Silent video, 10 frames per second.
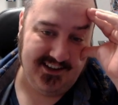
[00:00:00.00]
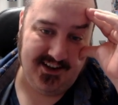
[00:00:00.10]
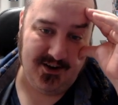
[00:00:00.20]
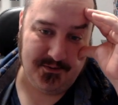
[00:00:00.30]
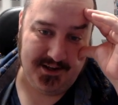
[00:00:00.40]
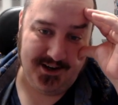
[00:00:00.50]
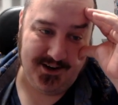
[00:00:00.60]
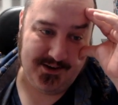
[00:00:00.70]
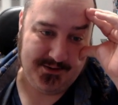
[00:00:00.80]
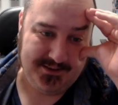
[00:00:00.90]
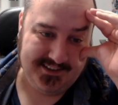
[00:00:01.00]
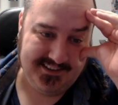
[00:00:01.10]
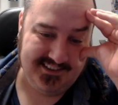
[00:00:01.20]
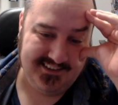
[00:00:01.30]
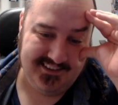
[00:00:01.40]
Oh no.
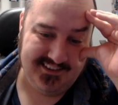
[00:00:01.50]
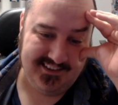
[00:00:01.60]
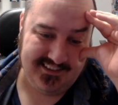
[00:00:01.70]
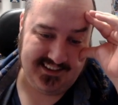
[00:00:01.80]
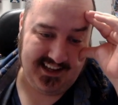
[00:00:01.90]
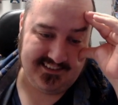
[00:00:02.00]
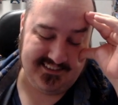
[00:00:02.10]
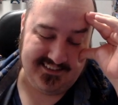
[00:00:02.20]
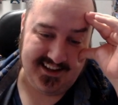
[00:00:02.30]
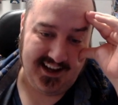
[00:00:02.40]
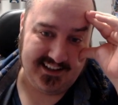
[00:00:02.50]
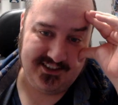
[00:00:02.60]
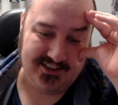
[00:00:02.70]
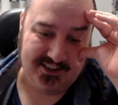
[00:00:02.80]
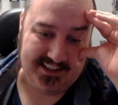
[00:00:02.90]
That's not
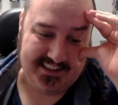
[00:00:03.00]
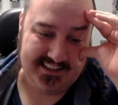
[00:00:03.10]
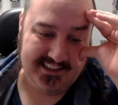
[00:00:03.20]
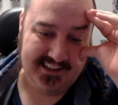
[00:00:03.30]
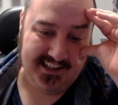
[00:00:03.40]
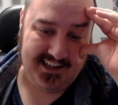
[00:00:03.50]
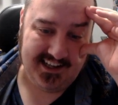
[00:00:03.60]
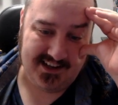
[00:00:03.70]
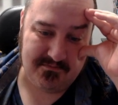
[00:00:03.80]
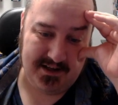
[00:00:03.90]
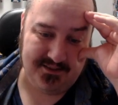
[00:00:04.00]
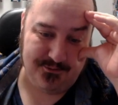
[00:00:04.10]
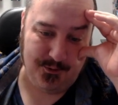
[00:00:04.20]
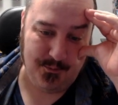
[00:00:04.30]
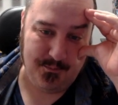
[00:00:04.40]
good. I might
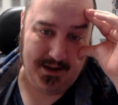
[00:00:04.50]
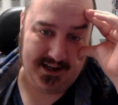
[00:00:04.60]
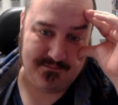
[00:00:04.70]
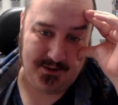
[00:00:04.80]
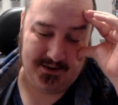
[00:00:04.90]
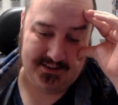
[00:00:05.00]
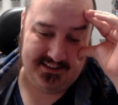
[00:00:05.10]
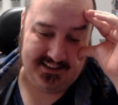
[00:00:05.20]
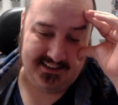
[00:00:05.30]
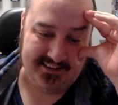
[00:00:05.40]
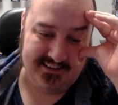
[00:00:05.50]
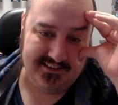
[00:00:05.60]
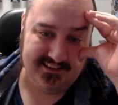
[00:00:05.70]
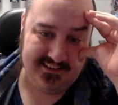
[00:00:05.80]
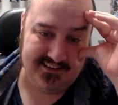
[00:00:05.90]
throw Magmar in
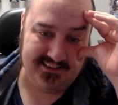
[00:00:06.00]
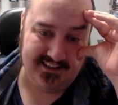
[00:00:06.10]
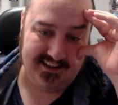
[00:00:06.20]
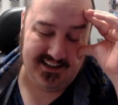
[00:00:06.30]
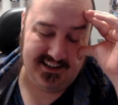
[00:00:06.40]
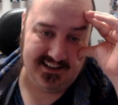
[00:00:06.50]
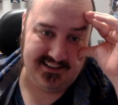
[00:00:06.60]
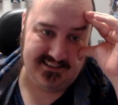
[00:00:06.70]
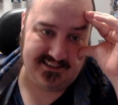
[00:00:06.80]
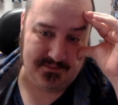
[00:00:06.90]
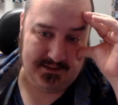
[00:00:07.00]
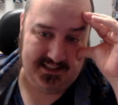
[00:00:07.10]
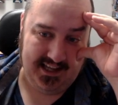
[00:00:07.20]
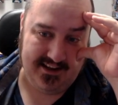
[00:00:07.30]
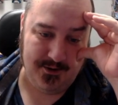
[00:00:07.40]
to be
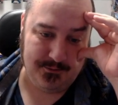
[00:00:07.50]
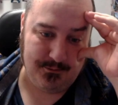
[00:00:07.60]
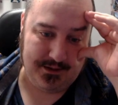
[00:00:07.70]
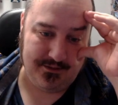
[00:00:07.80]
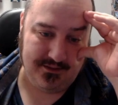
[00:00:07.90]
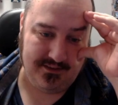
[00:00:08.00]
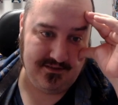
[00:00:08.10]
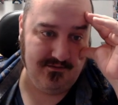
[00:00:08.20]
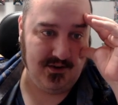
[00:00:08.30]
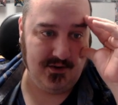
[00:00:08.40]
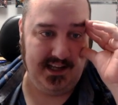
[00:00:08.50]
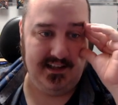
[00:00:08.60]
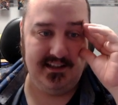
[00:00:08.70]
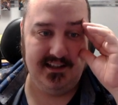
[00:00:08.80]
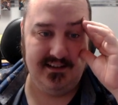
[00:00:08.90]
KO'd rather than
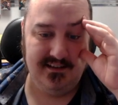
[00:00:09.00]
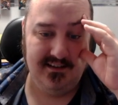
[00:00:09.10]
Volcanion.